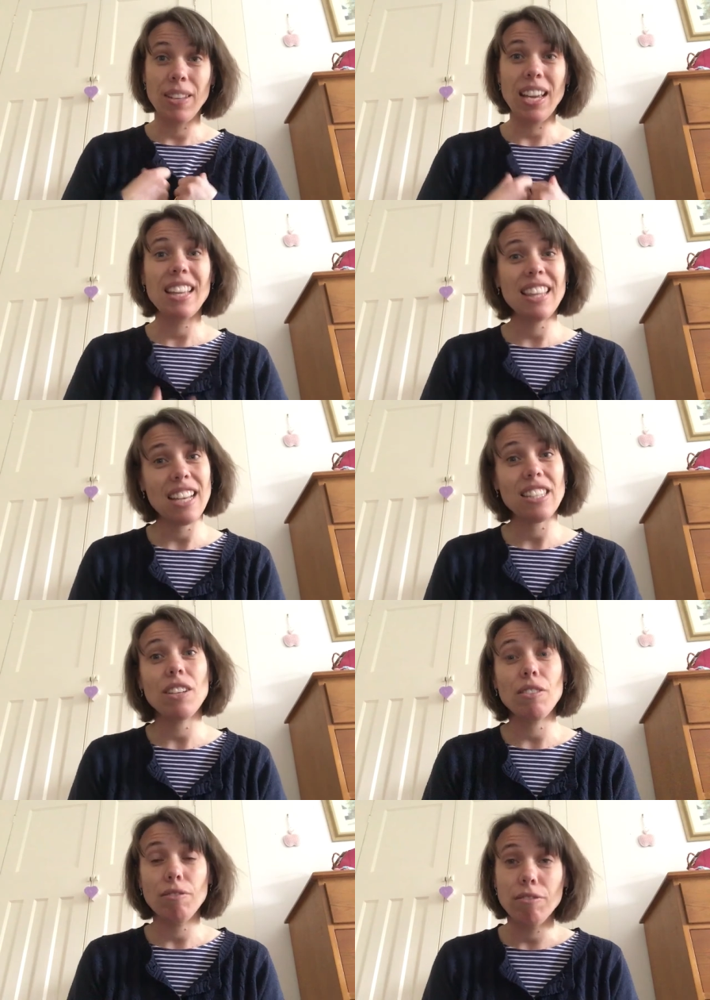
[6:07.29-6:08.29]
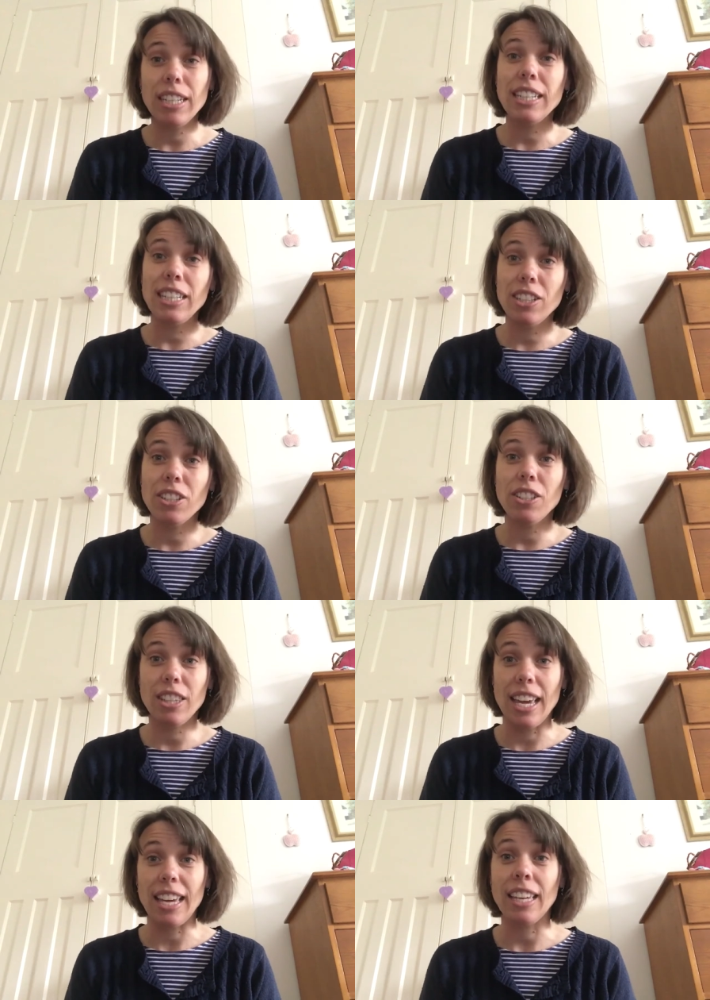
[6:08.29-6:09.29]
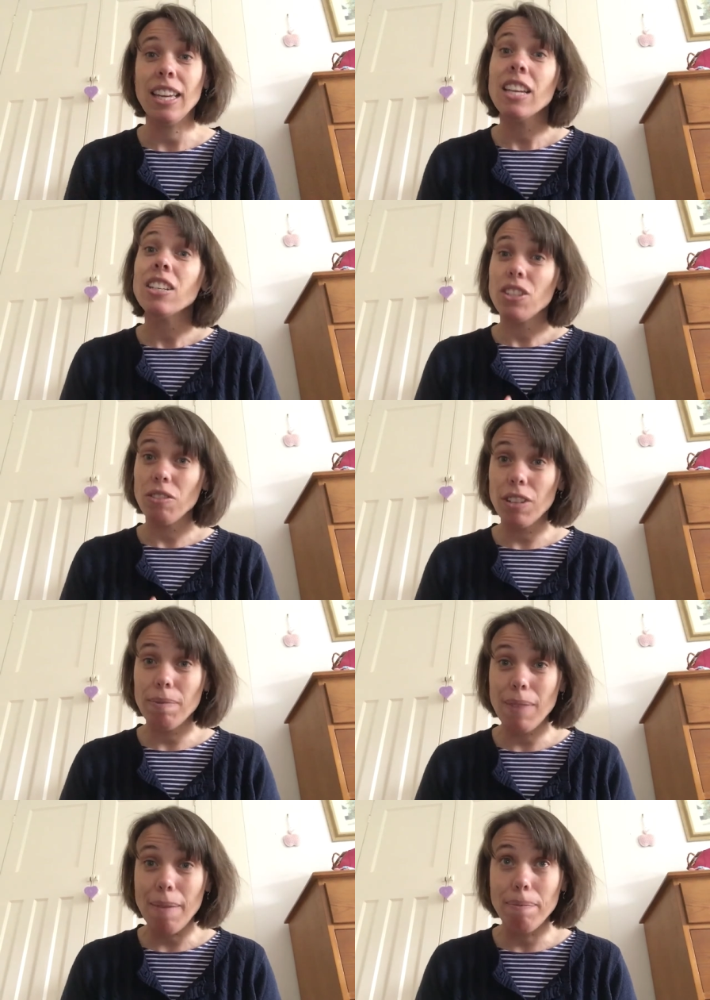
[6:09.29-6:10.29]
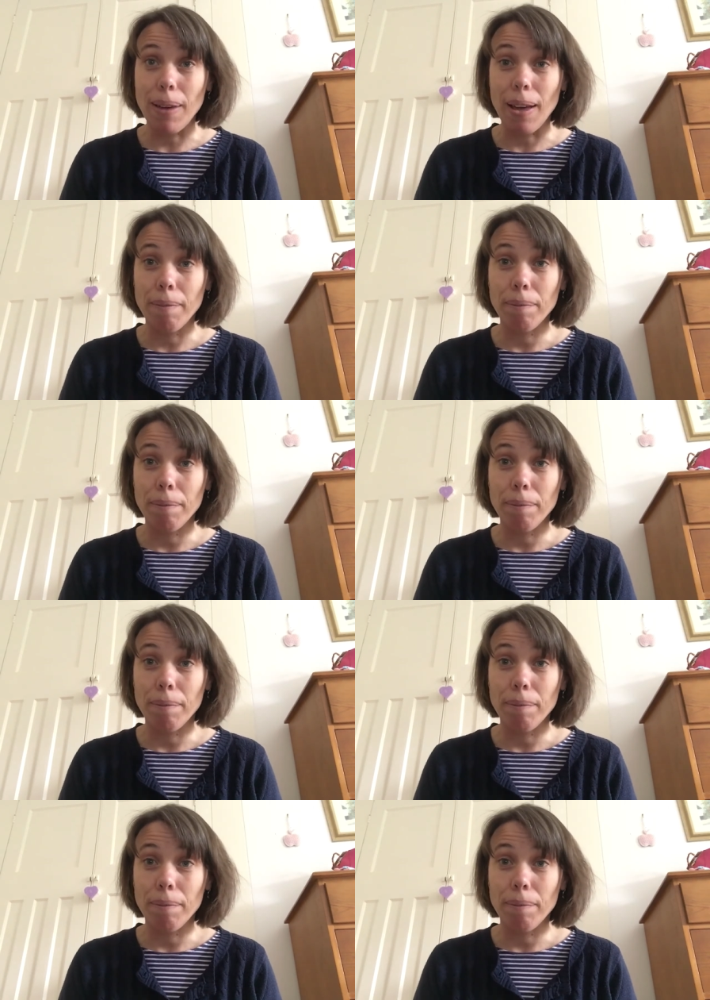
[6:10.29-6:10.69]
And that's a really good thing to remember.